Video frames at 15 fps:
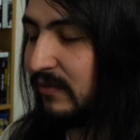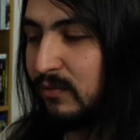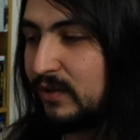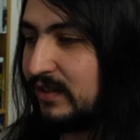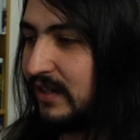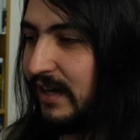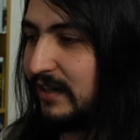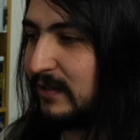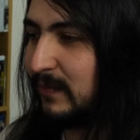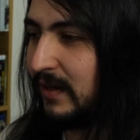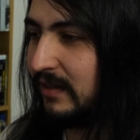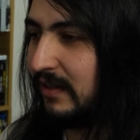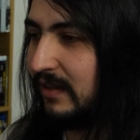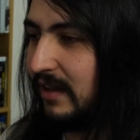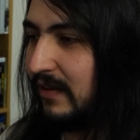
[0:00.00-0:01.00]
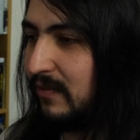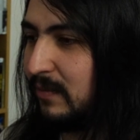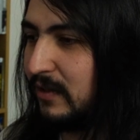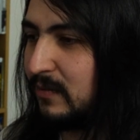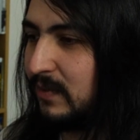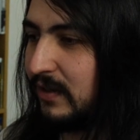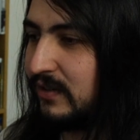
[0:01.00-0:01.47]
Was not expecting that for
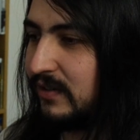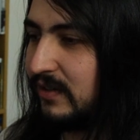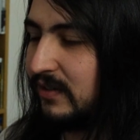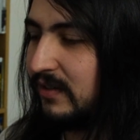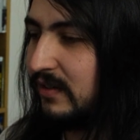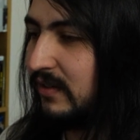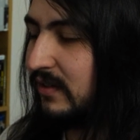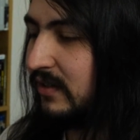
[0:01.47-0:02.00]
Best Picture.